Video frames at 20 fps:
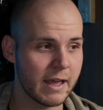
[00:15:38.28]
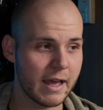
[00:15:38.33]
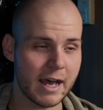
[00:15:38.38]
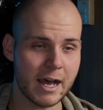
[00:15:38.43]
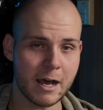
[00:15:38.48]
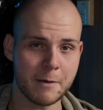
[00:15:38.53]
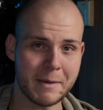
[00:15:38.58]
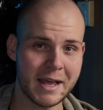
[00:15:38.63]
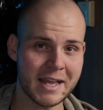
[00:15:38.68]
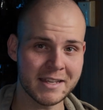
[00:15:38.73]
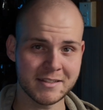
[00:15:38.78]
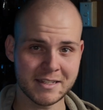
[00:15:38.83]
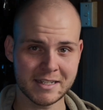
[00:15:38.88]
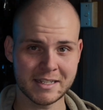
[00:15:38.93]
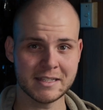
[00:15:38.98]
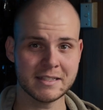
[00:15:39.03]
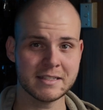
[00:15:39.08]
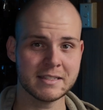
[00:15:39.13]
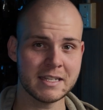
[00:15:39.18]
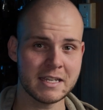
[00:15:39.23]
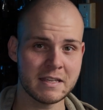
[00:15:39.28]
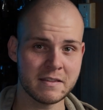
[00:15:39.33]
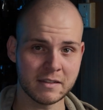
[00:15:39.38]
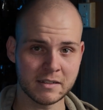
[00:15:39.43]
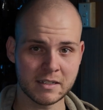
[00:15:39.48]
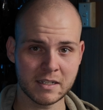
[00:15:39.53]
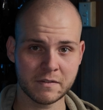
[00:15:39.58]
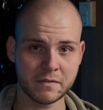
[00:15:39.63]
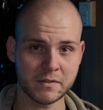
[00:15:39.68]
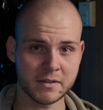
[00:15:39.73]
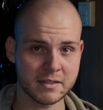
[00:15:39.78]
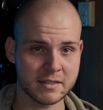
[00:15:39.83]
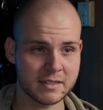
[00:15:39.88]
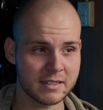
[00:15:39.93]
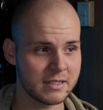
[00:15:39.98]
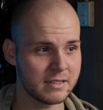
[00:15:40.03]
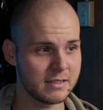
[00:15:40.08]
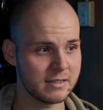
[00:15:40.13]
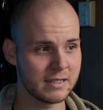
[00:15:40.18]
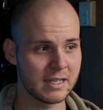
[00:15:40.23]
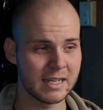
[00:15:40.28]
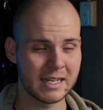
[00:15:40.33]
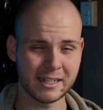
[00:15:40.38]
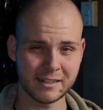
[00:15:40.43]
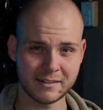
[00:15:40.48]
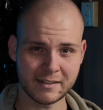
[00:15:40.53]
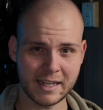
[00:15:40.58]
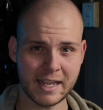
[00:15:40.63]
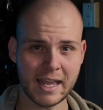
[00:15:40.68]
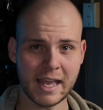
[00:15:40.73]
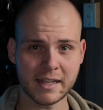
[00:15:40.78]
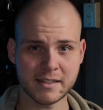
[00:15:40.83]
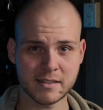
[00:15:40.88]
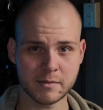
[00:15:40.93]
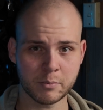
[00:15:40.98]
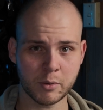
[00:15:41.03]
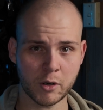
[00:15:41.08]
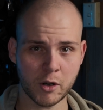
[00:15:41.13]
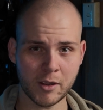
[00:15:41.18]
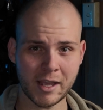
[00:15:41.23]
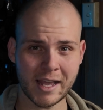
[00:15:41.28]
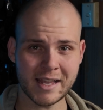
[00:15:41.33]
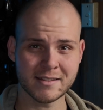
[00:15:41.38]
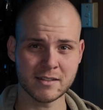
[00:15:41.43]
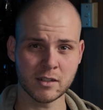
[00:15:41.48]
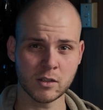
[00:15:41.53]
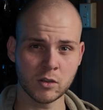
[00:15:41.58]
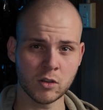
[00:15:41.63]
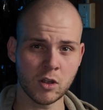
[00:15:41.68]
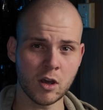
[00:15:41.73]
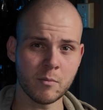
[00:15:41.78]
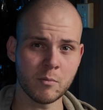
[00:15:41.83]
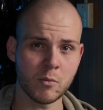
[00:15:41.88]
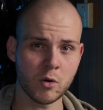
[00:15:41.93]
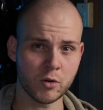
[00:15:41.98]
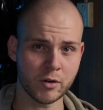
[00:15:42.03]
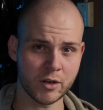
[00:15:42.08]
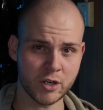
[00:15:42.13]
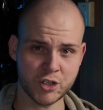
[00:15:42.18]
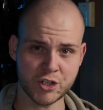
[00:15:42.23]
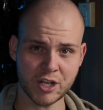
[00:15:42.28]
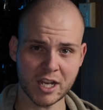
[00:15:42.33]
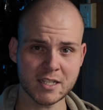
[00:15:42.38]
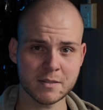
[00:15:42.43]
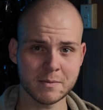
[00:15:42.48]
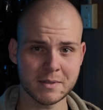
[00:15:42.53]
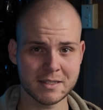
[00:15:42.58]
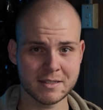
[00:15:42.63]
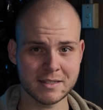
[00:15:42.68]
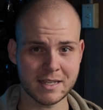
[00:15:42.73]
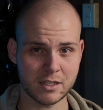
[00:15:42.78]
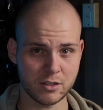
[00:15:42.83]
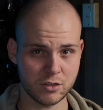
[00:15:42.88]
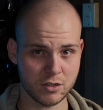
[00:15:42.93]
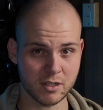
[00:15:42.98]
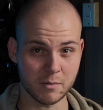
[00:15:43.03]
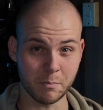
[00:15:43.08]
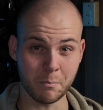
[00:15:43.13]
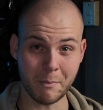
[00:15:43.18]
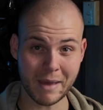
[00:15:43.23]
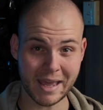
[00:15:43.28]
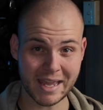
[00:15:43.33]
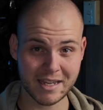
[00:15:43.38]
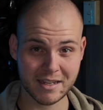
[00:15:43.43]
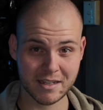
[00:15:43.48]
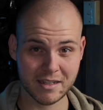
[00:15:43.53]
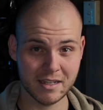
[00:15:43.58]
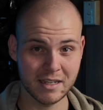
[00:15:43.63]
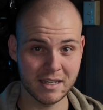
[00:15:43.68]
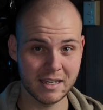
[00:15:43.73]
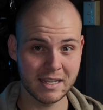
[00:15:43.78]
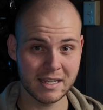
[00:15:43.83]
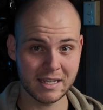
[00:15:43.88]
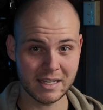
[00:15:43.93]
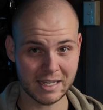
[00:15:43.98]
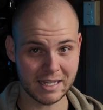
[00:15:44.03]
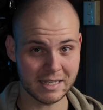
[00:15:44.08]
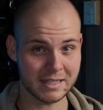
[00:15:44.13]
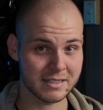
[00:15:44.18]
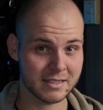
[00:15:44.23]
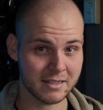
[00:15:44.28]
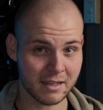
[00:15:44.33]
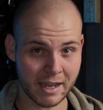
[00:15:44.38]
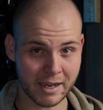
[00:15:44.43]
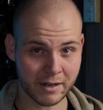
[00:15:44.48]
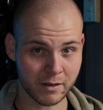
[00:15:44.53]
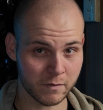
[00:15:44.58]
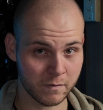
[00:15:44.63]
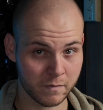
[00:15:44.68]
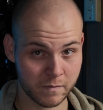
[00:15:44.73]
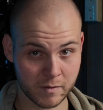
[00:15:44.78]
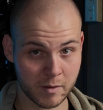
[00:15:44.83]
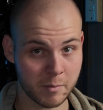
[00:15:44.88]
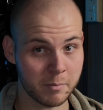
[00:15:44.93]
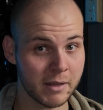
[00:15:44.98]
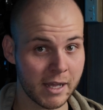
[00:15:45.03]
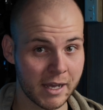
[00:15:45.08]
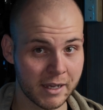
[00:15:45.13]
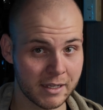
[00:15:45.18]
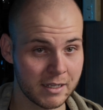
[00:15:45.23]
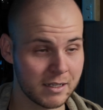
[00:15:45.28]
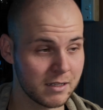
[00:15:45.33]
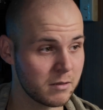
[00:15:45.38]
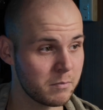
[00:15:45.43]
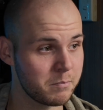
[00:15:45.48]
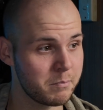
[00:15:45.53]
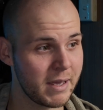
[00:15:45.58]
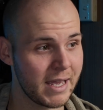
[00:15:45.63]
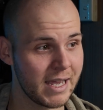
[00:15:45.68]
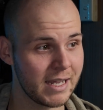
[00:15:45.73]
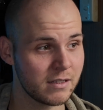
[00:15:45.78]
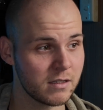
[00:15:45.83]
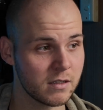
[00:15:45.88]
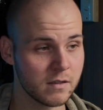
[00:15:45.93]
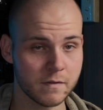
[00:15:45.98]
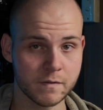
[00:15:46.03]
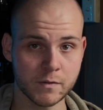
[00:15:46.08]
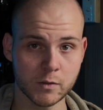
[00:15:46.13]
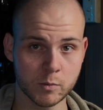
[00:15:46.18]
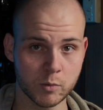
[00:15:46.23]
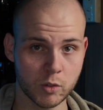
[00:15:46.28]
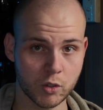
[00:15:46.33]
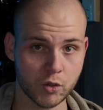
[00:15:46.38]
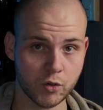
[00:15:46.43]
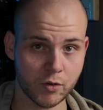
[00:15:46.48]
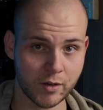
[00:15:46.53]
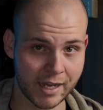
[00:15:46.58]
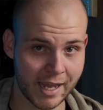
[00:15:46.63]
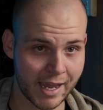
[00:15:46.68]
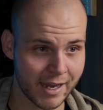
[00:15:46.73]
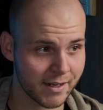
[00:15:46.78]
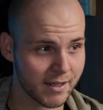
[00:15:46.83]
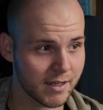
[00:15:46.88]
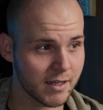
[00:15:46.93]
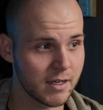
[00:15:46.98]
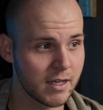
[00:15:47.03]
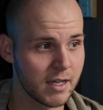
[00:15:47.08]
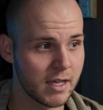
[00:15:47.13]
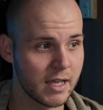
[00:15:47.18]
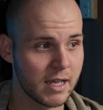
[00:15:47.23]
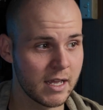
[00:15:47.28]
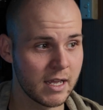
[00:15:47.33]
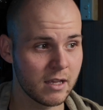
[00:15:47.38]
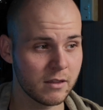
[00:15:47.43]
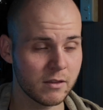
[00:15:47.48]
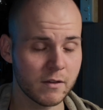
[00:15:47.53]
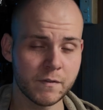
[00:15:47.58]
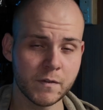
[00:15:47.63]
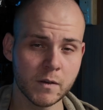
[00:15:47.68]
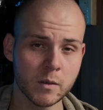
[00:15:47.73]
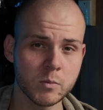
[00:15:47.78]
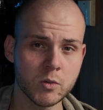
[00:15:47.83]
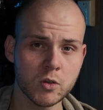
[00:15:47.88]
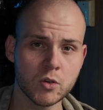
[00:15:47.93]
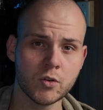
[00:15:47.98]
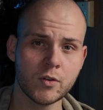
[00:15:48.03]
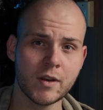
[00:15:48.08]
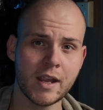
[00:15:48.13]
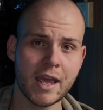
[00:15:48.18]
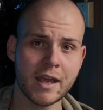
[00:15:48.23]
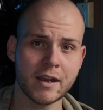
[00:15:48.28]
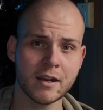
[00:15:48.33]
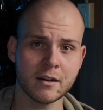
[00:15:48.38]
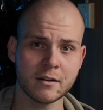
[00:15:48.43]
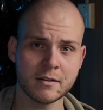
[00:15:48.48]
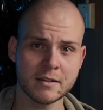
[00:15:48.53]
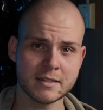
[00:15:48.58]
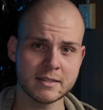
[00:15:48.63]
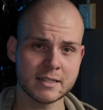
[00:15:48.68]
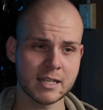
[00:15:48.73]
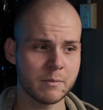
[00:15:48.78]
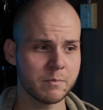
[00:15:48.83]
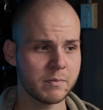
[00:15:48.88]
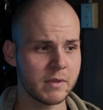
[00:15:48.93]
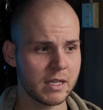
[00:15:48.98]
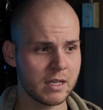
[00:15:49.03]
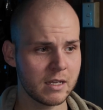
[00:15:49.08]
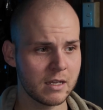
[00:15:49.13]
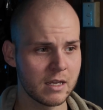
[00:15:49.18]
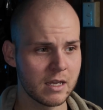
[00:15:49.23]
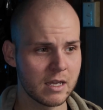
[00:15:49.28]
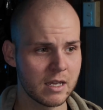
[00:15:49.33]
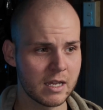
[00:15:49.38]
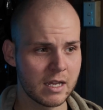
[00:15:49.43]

As you can see the differences, Dehancer Pro has a lot more adjustments that you can make inside of the plugin compared to the Film Look Creator. The Film Look Creator is something